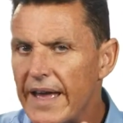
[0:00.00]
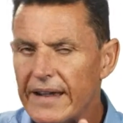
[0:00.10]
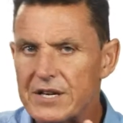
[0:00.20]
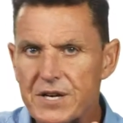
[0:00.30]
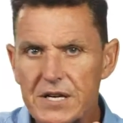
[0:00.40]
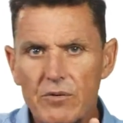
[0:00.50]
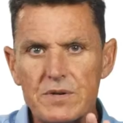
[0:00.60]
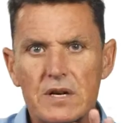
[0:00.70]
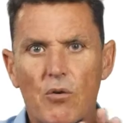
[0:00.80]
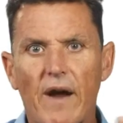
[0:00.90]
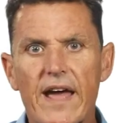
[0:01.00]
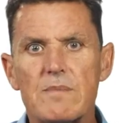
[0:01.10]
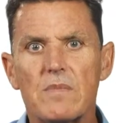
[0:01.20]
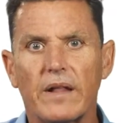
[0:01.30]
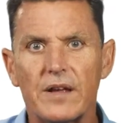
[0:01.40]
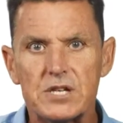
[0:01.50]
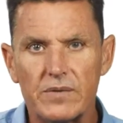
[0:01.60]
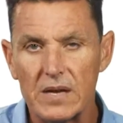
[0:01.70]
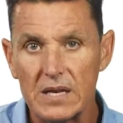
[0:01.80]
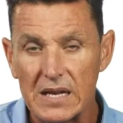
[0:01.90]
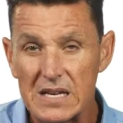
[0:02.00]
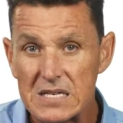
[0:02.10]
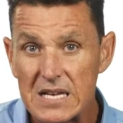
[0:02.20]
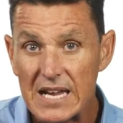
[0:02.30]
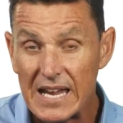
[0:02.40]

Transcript: An agenda isn't a random collection of ideas.